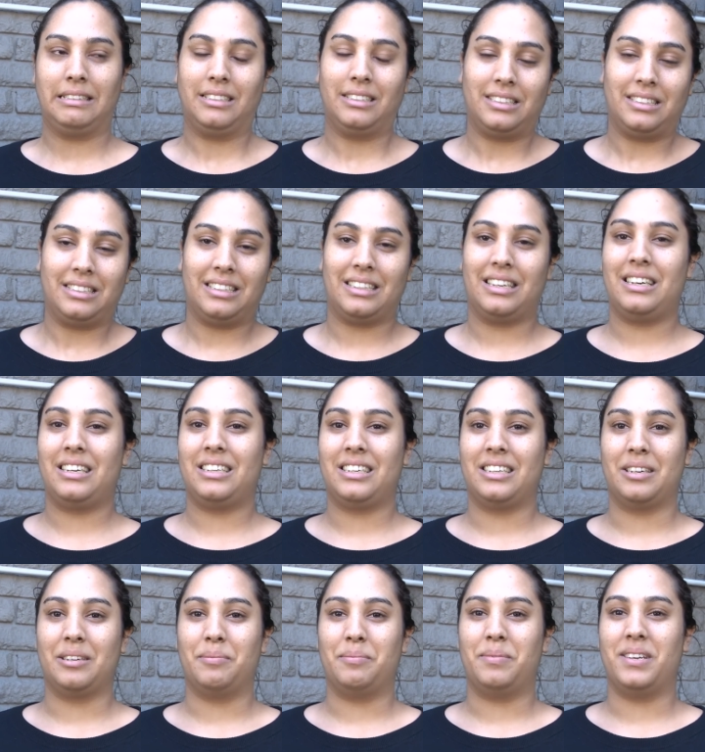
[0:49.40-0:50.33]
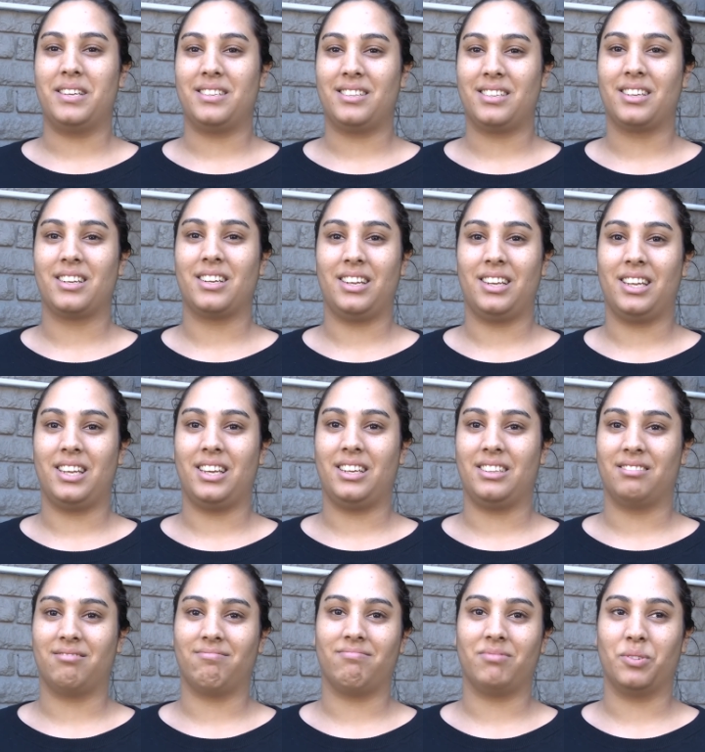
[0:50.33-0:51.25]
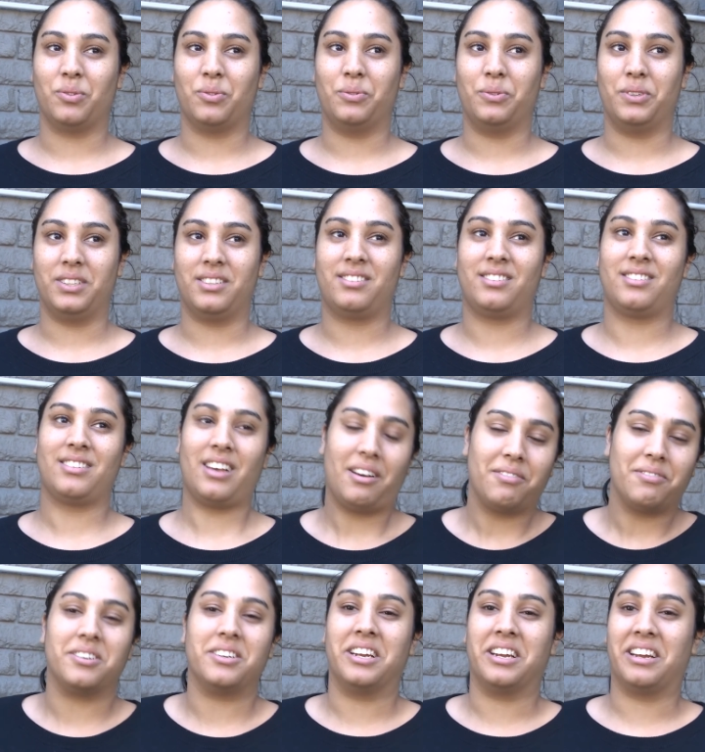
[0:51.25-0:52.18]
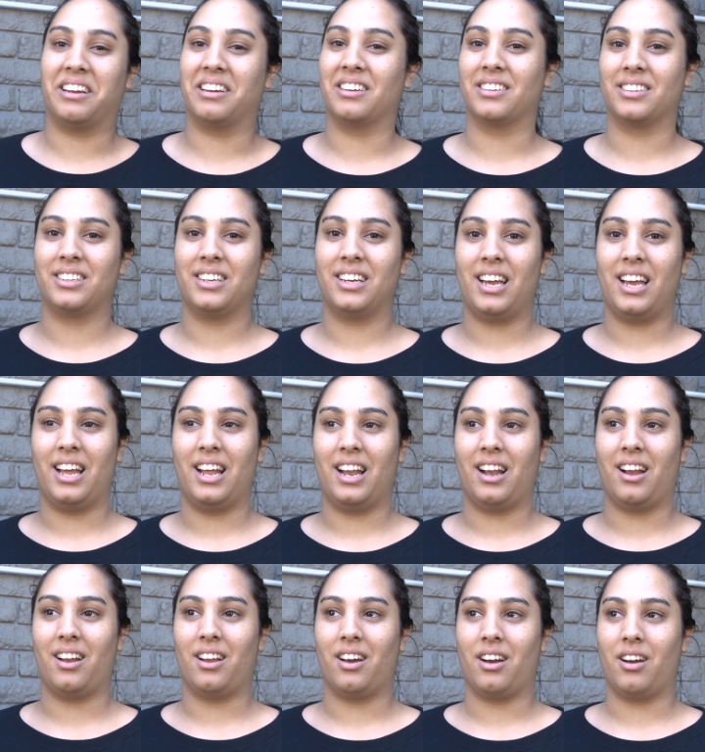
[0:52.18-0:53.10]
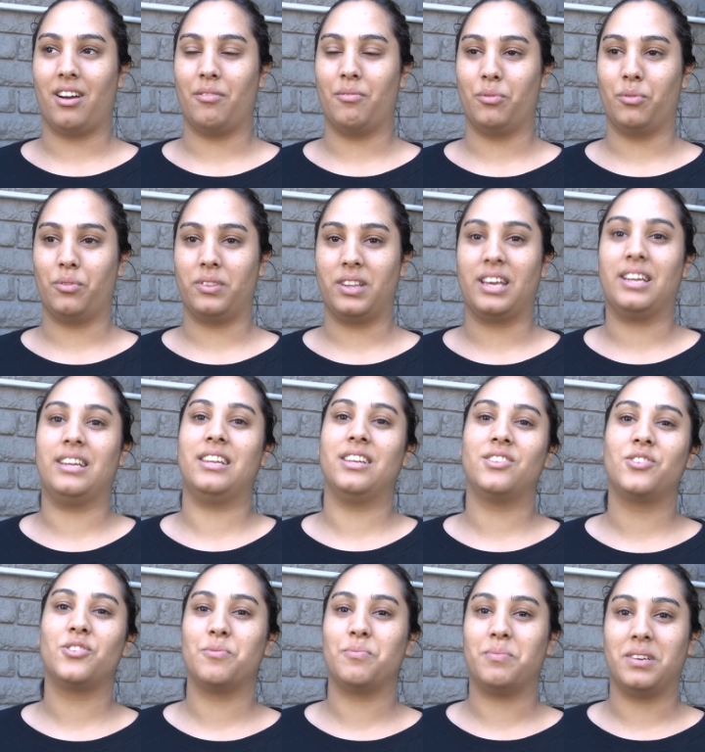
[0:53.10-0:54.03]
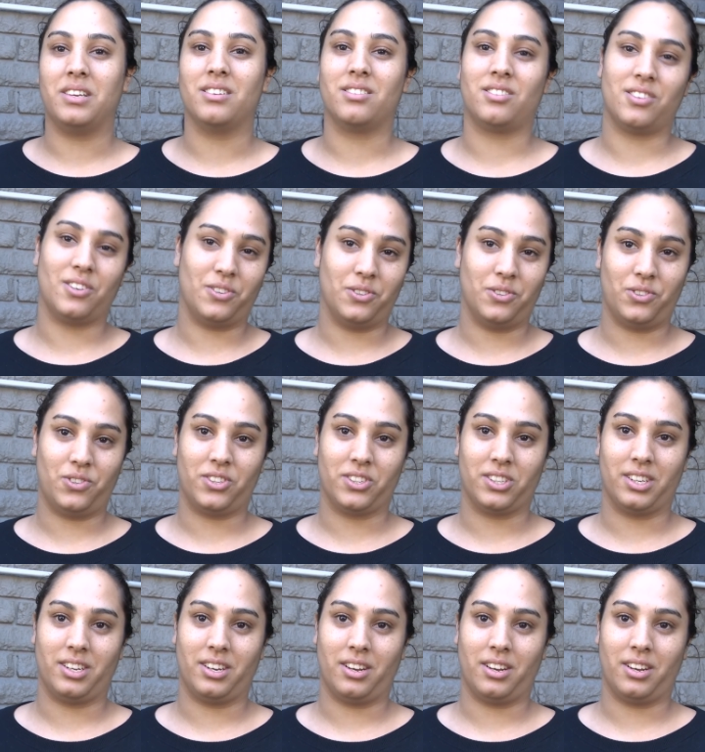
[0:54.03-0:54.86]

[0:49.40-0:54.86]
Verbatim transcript: yeah basically we're suffering and um, there needs to be a solution